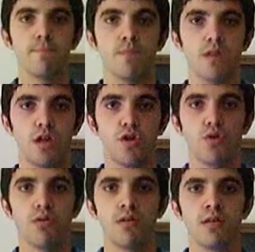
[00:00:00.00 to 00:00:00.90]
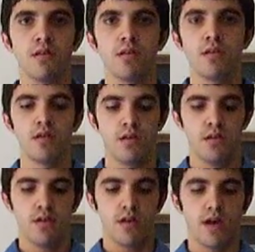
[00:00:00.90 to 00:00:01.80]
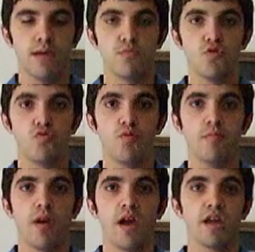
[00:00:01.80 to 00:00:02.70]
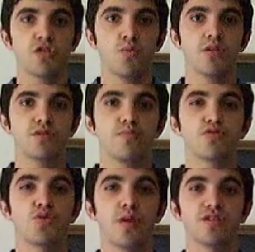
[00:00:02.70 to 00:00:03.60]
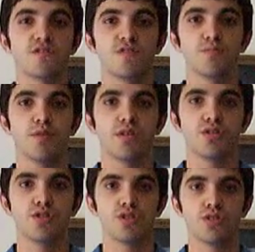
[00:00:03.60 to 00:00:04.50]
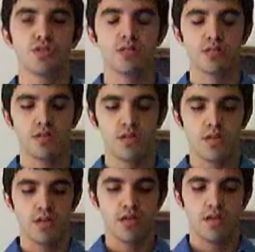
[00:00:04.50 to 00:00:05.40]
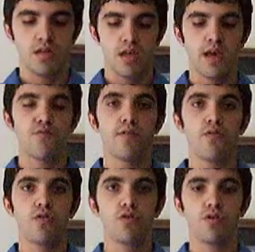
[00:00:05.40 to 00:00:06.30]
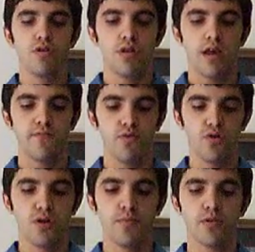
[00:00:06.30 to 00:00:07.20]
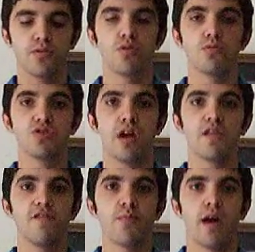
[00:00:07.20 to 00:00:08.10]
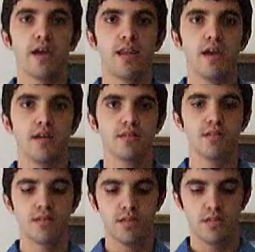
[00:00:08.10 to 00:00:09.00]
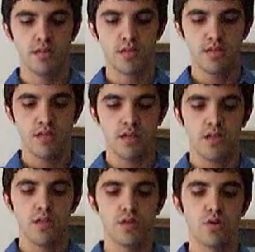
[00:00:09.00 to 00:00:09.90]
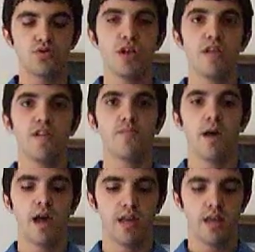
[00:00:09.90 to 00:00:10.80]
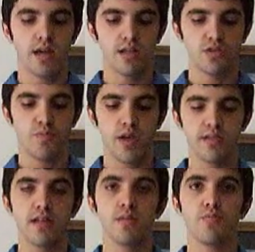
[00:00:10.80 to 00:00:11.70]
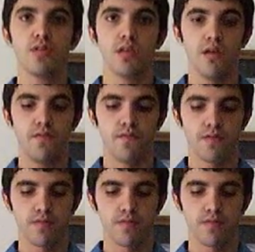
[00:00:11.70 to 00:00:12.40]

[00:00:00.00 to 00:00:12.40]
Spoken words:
Hello, I'm doing my Actuation Persuasive speech. Have you heard about the No Child Left Behind Act? The No Child Left Behind Act is based on the belief